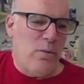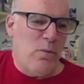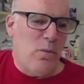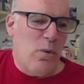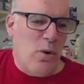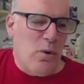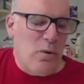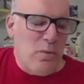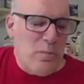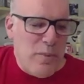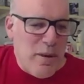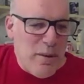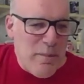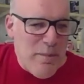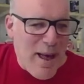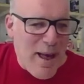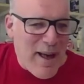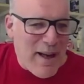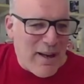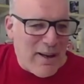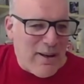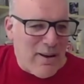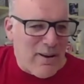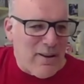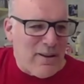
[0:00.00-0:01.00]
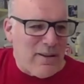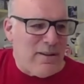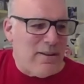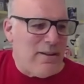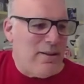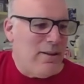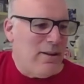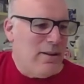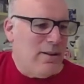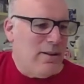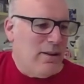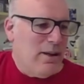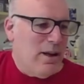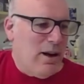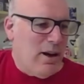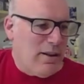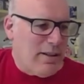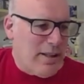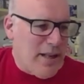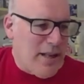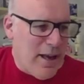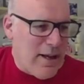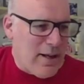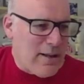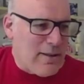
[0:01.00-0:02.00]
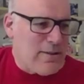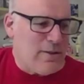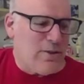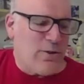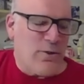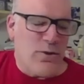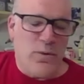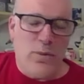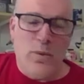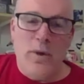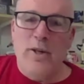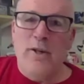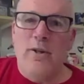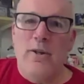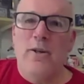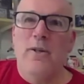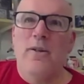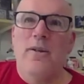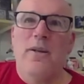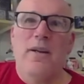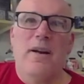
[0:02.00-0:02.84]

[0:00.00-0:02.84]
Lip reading: won't be back on X or Twitter.